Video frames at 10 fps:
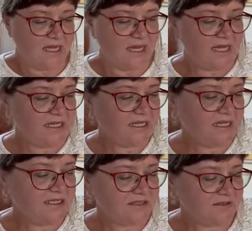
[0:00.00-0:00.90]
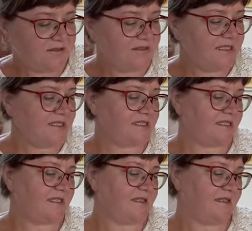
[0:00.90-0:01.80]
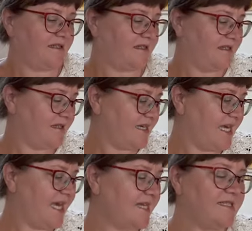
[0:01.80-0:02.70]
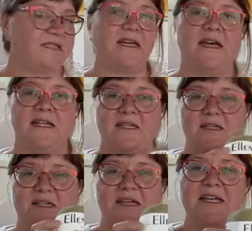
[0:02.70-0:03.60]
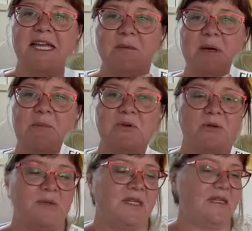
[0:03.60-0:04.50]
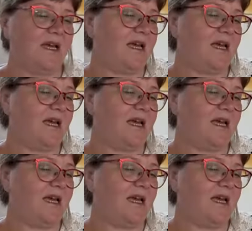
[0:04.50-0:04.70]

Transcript: And then I saw this Ellen garn, again by Permin.